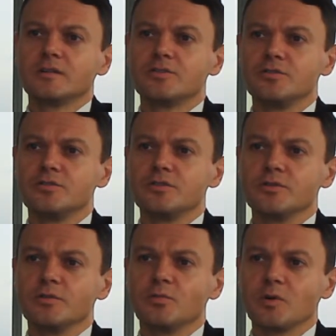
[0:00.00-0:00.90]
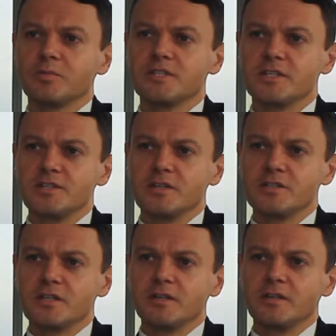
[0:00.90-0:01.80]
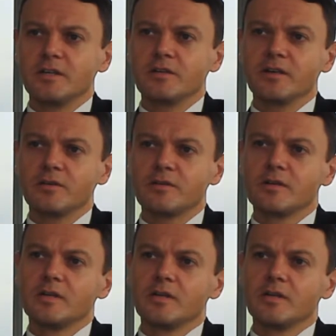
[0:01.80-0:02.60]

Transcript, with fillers: due to workplace injuries and ill health